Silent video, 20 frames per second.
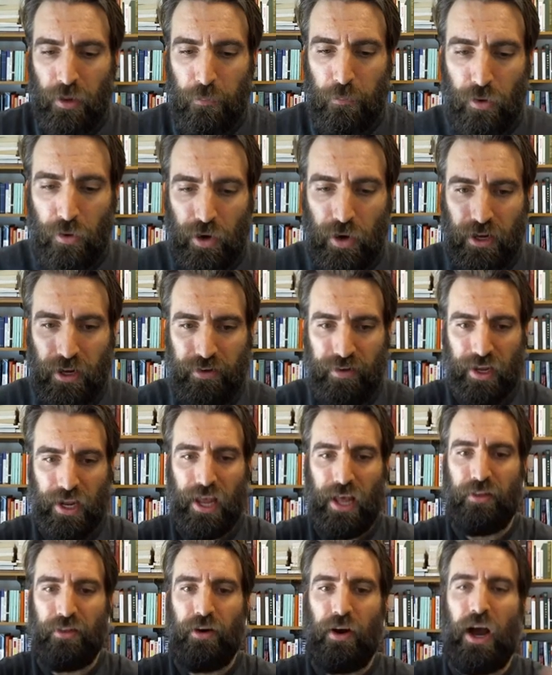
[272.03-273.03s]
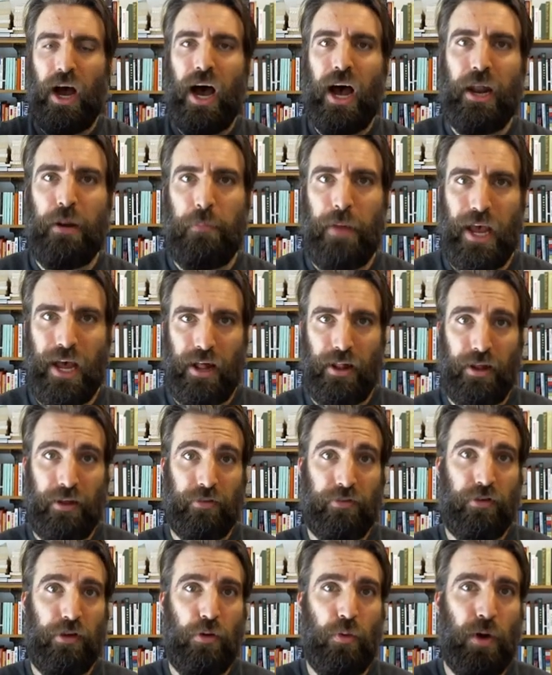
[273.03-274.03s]
put it together on
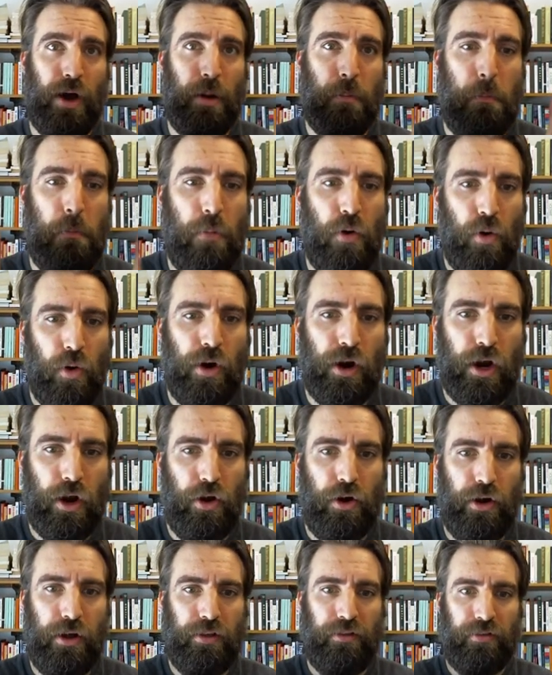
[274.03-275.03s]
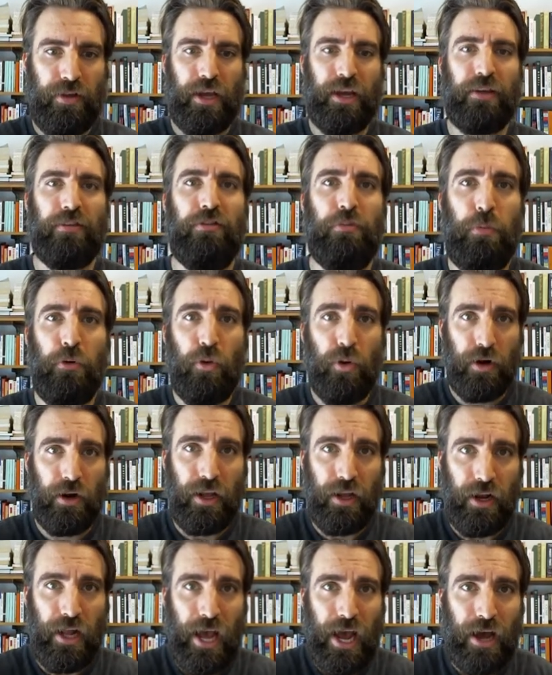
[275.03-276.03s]
balance, you want more goods
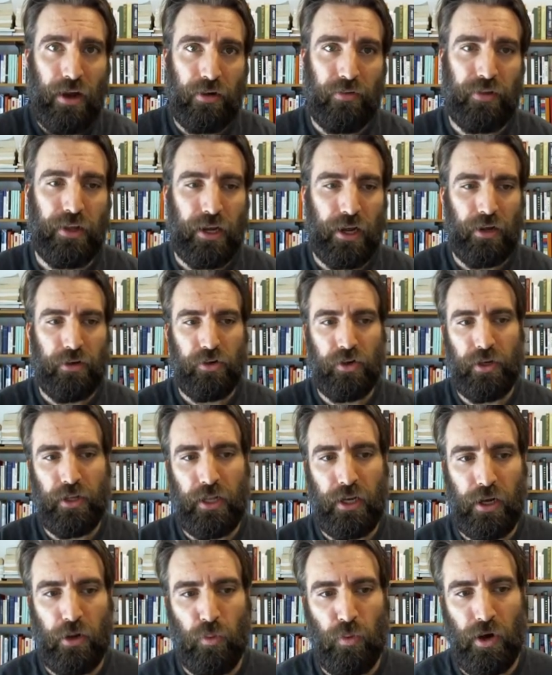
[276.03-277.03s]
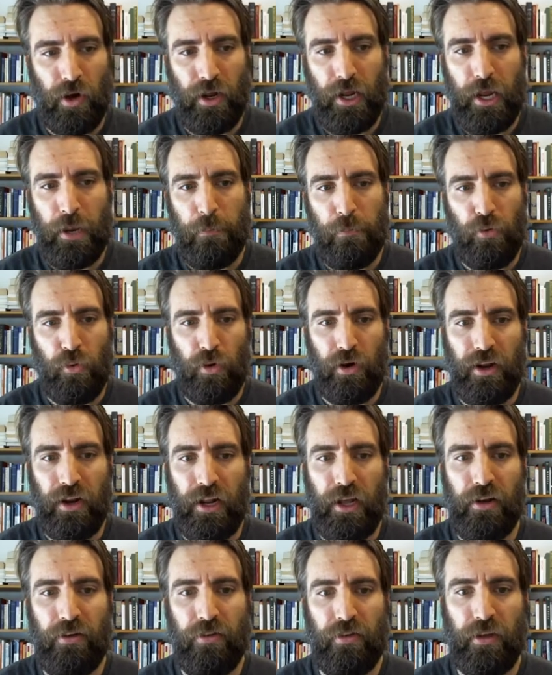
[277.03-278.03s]
exported out of the country than you want imported
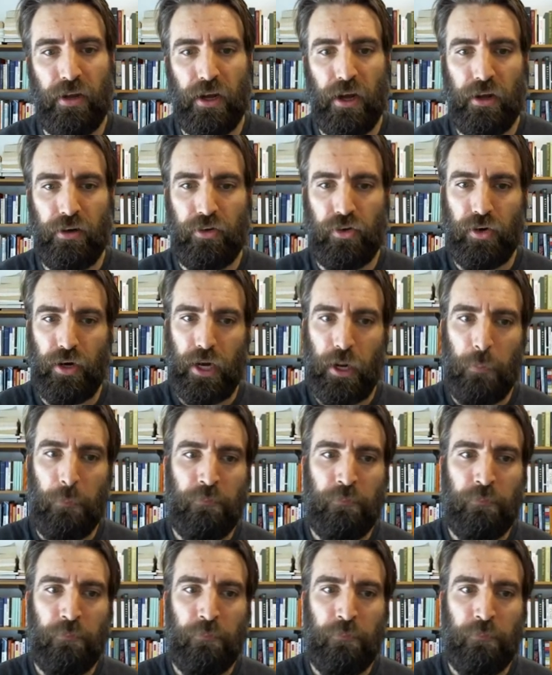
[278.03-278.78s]
into the country,